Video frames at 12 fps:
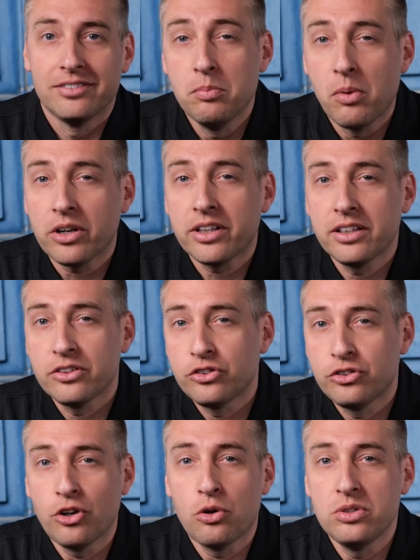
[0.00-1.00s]
The market
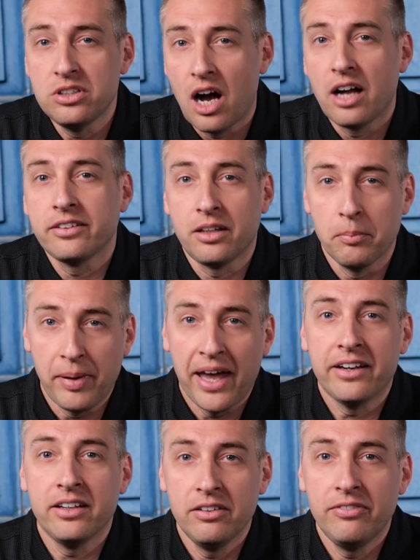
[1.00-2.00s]
is so non
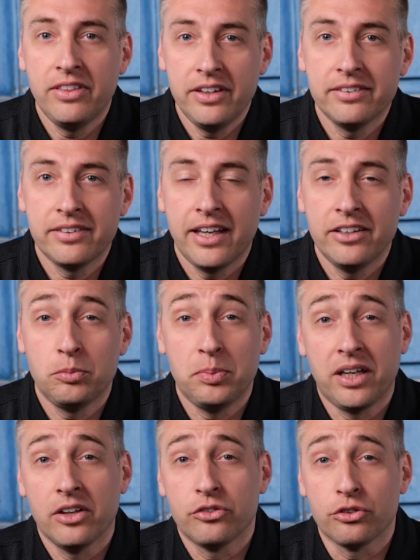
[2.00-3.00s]
competitive these days
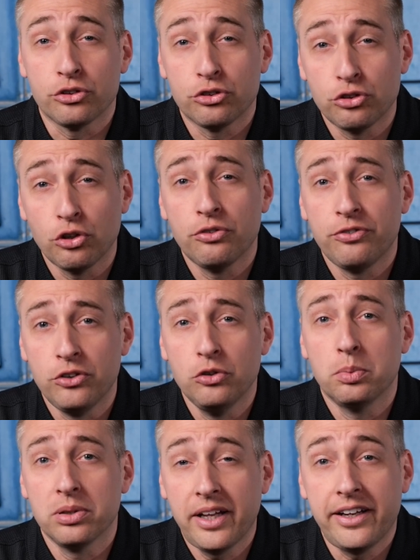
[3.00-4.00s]
because there are so
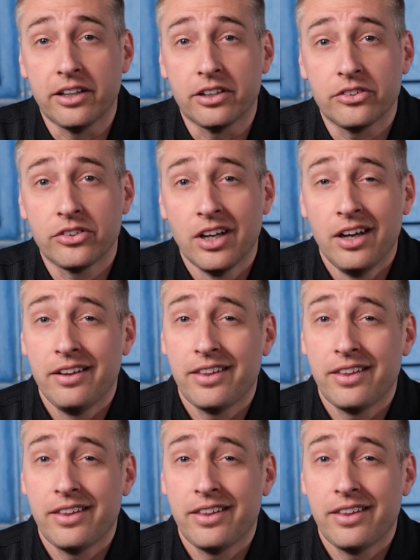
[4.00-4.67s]
few players